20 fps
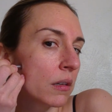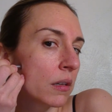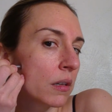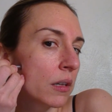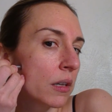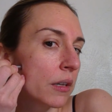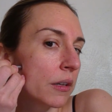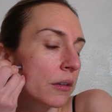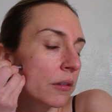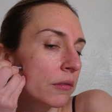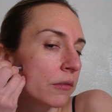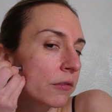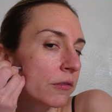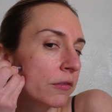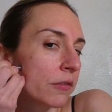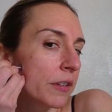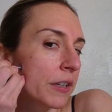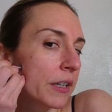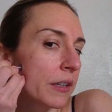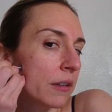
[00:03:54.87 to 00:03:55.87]
And you'll
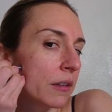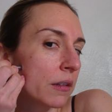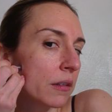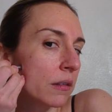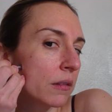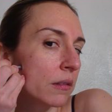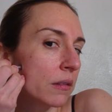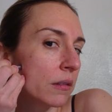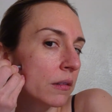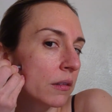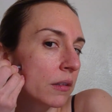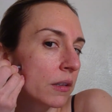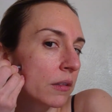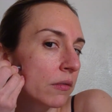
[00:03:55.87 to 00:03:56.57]
feel the